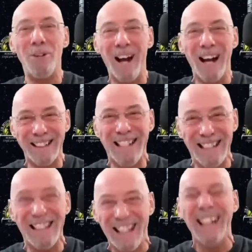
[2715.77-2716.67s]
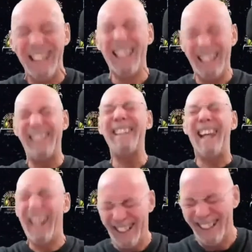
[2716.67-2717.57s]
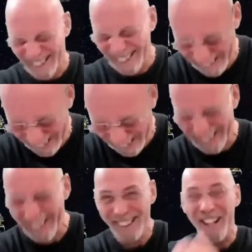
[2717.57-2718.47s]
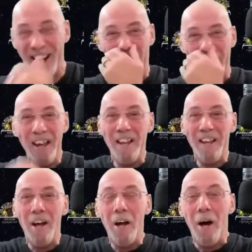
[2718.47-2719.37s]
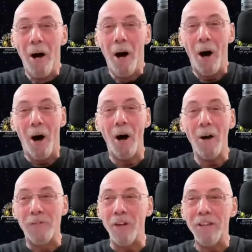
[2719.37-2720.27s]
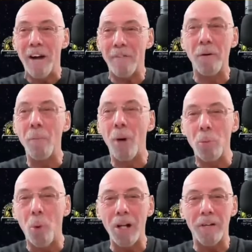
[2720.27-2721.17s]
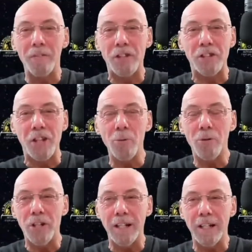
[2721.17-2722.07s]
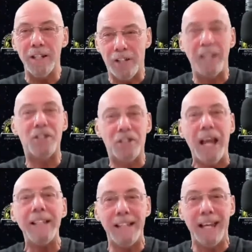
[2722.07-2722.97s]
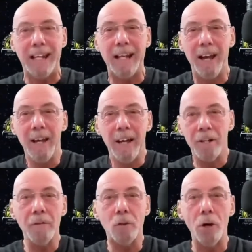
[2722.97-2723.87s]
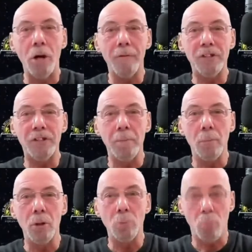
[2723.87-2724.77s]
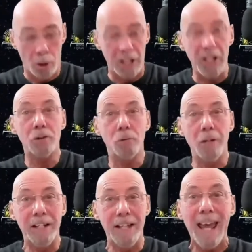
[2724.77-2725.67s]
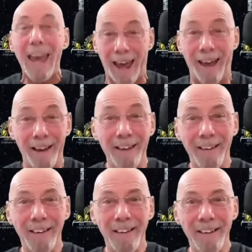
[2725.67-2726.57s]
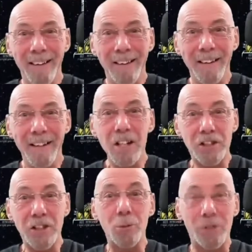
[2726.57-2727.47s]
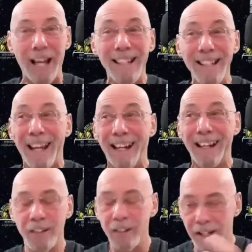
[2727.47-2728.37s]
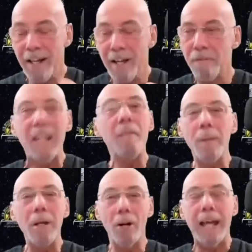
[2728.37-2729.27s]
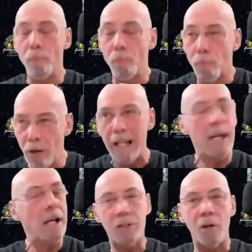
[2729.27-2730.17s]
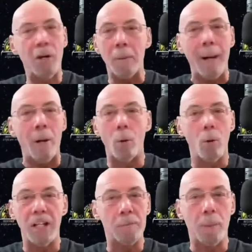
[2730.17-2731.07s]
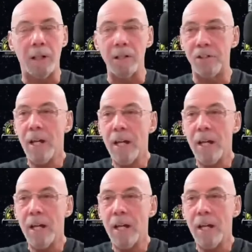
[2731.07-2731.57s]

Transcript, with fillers: you before, it, before yeah. it came up as sent from on my screen. I've done that from my wallet of Satoshi, and it says sending, and I've gone over to the Moon wallet, and it's already there. Yeah. It's still sending. It's like, forgive me, I get really excited about all of this because